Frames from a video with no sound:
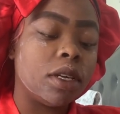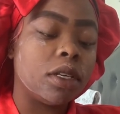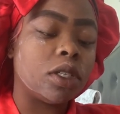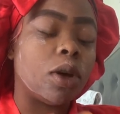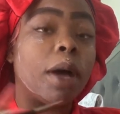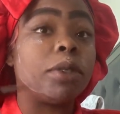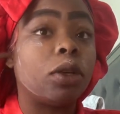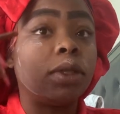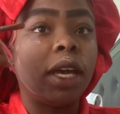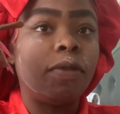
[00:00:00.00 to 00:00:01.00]
So I'm
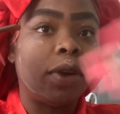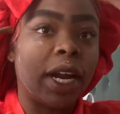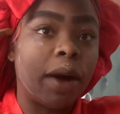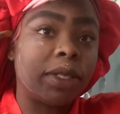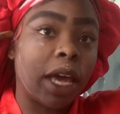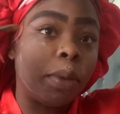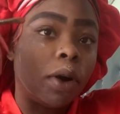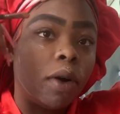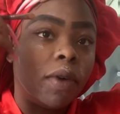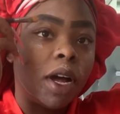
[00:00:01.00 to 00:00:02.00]
so thankful that I was able to
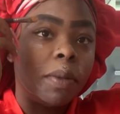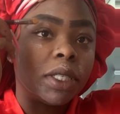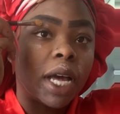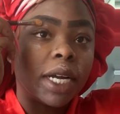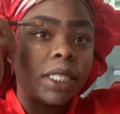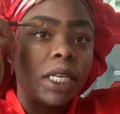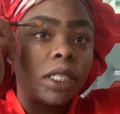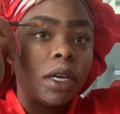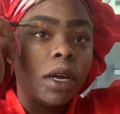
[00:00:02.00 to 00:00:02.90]
overcome it so I could teach